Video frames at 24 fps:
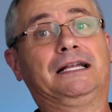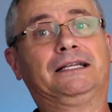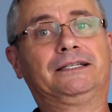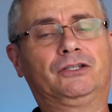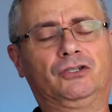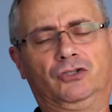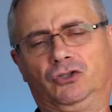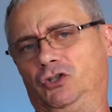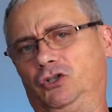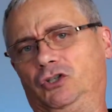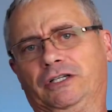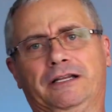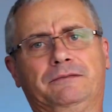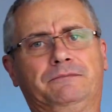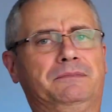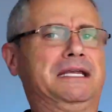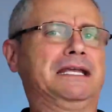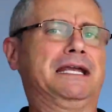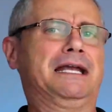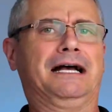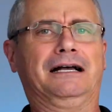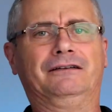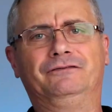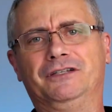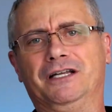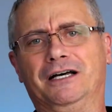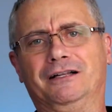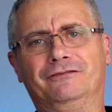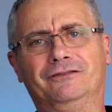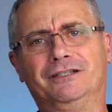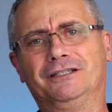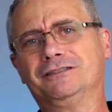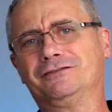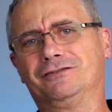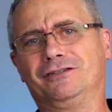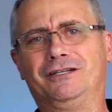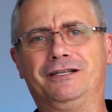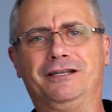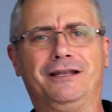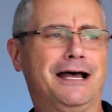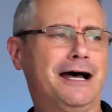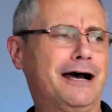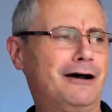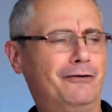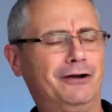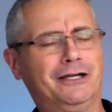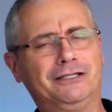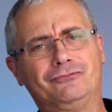telling you, look at me, I've done this and
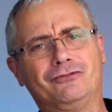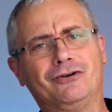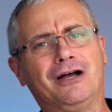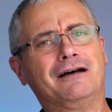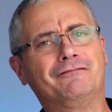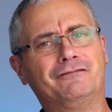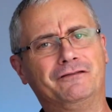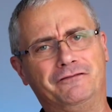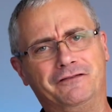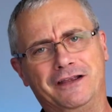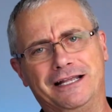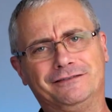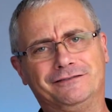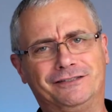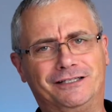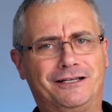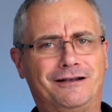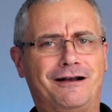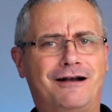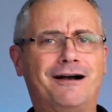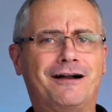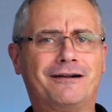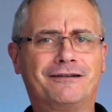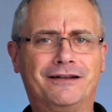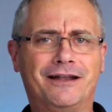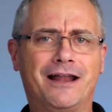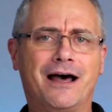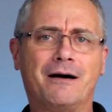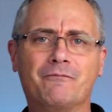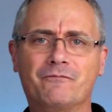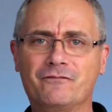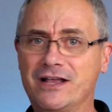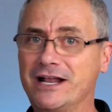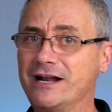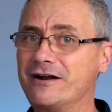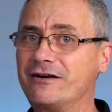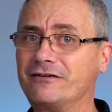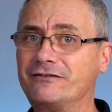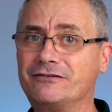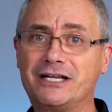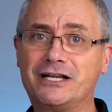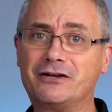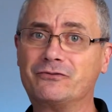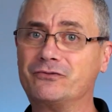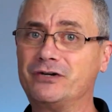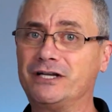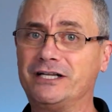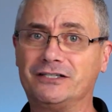now I drive a fancy car and I'm
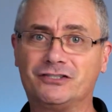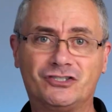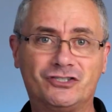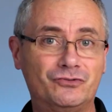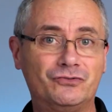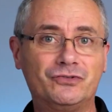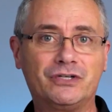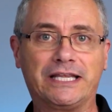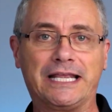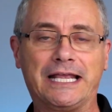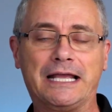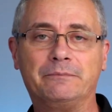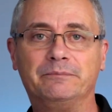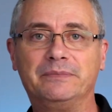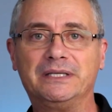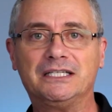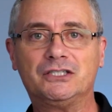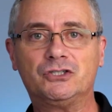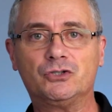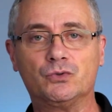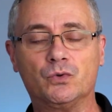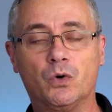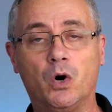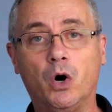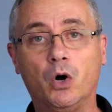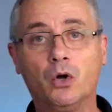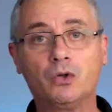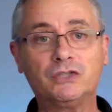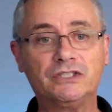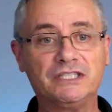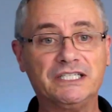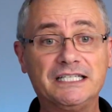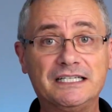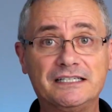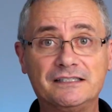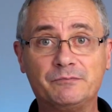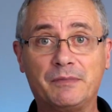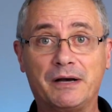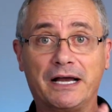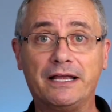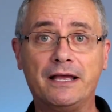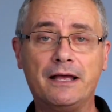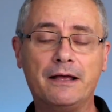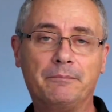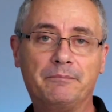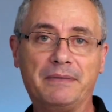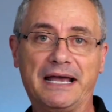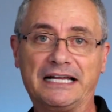very rich. You can be too. All you need is my
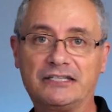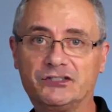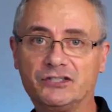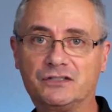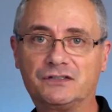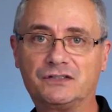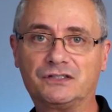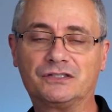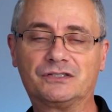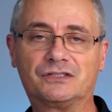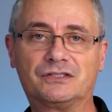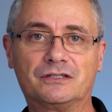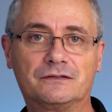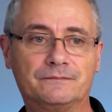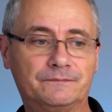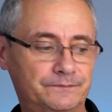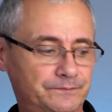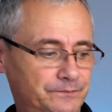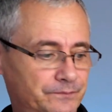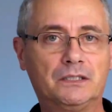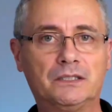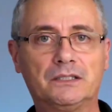magic system.